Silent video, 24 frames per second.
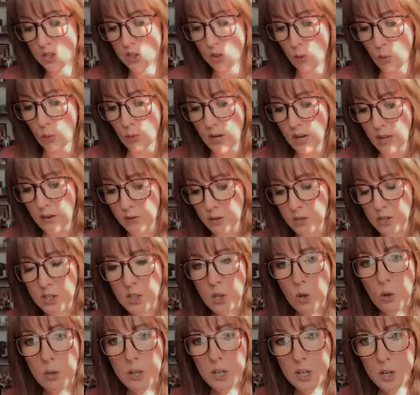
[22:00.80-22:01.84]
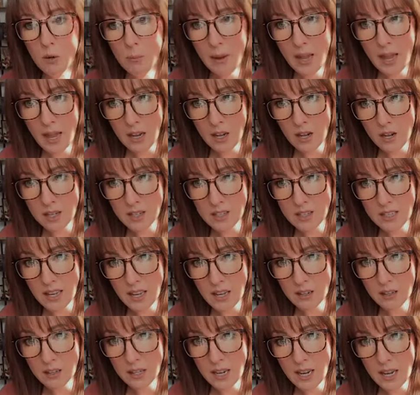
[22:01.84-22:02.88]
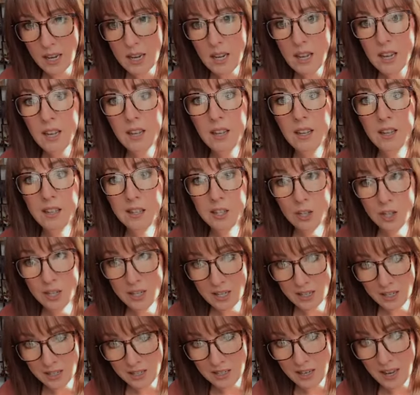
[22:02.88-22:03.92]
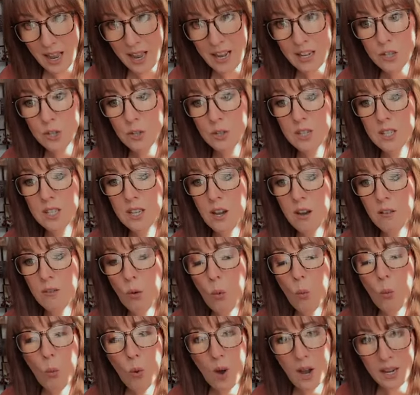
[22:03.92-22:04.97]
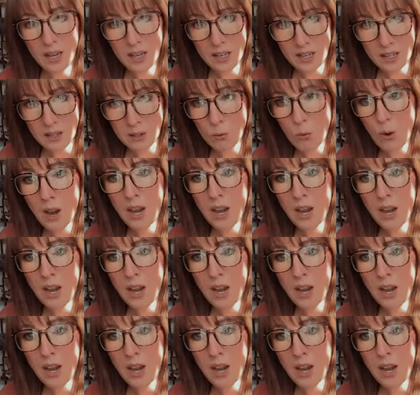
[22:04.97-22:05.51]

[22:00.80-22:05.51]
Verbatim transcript: So whatever is holding you back on Saturday, you need to ask yourself, why